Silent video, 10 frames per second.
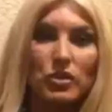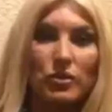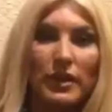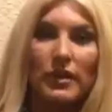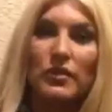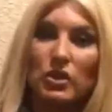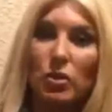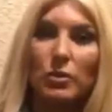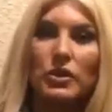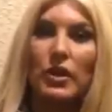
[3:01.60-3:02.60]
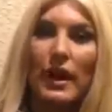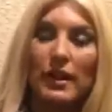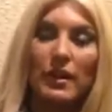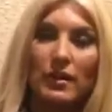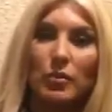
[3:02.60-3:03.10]
to an individual when you're
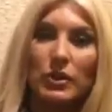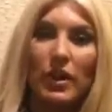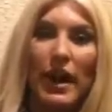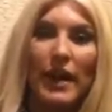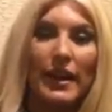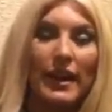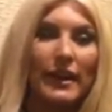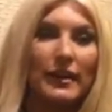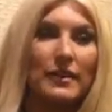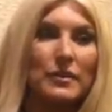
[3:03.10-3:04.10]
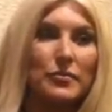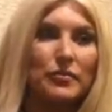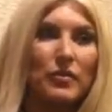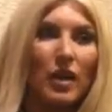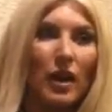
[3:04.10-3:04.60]
at
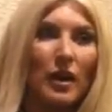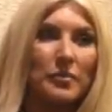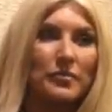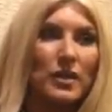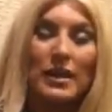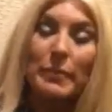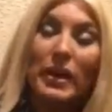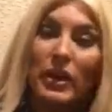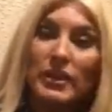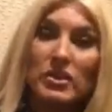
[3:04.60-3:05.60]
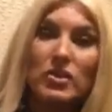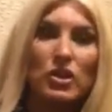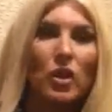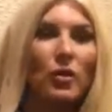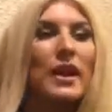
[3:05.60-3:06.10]
an appearance.
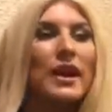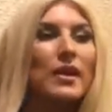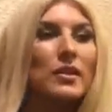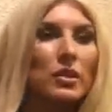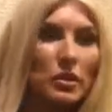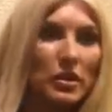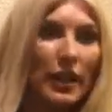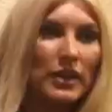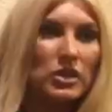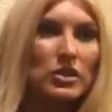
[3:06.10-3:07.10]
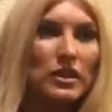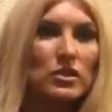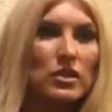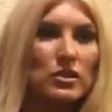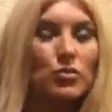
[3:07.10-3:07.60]
So communication
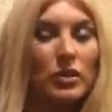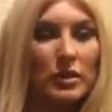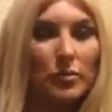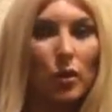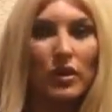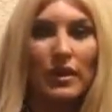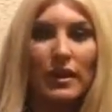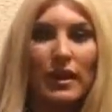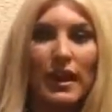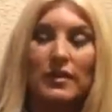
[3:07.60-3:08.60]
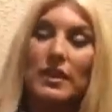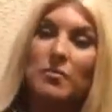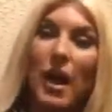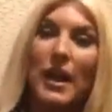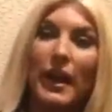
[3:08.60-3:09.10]
is really important, and in
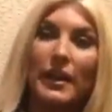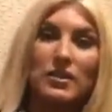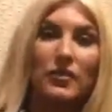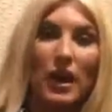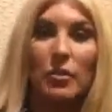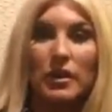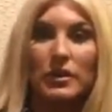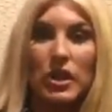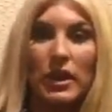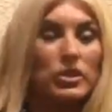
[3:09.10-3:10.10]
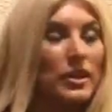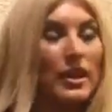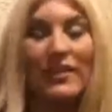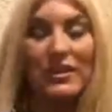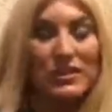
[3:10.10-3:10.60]
my eyes, if I were a judge, and
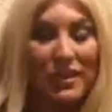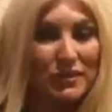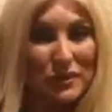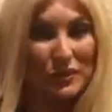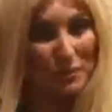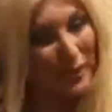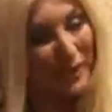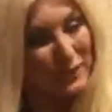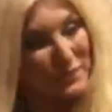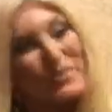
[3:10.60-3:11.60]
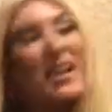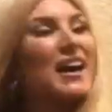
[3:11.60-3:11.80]
I've actually never judged a pageant,